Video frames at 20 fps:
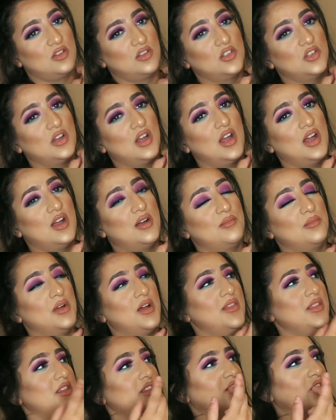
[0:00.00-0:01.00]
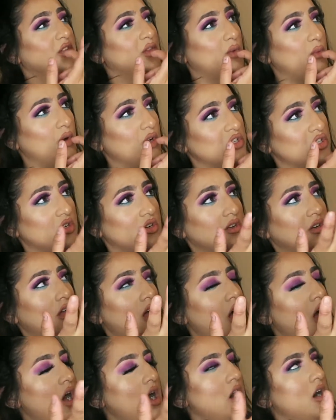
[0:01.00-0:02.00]
on your arm and then you got the watch on
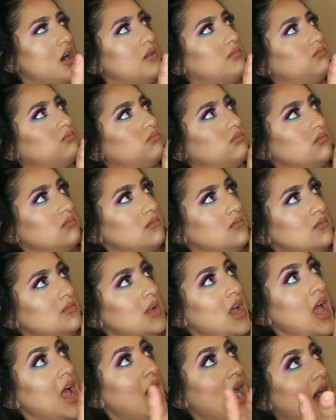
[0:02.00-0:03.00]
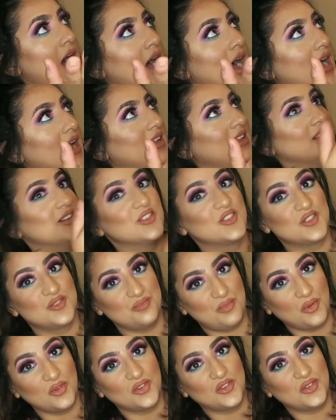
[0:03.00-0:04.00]
hi
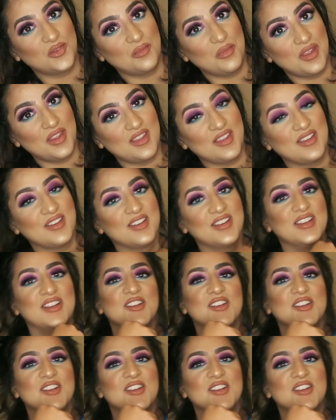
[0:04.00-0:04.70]
sponsor me